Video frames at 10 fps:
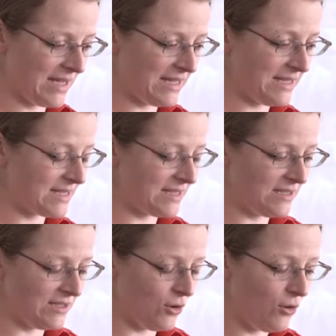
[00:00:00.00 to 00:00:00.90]
it's in
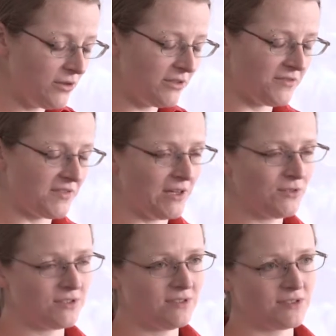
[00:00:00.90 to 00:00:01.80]
the order of
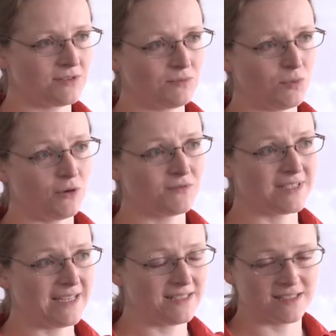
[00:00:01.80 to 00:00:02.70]
thousands of
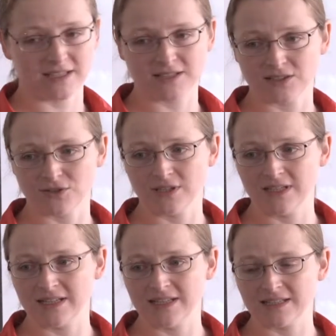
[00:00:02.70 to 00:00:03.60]
data sets that you
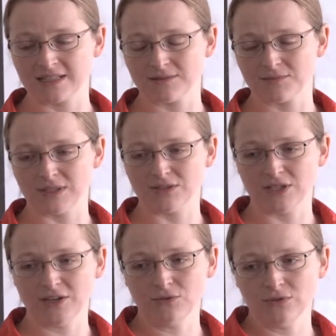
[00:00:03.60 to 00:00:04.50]
need, and it's the
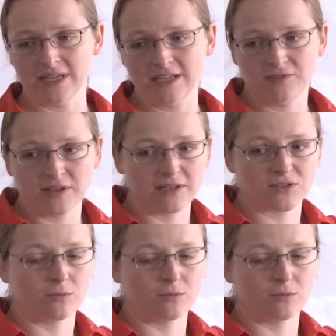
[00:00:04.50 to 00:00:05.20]
general, anything that's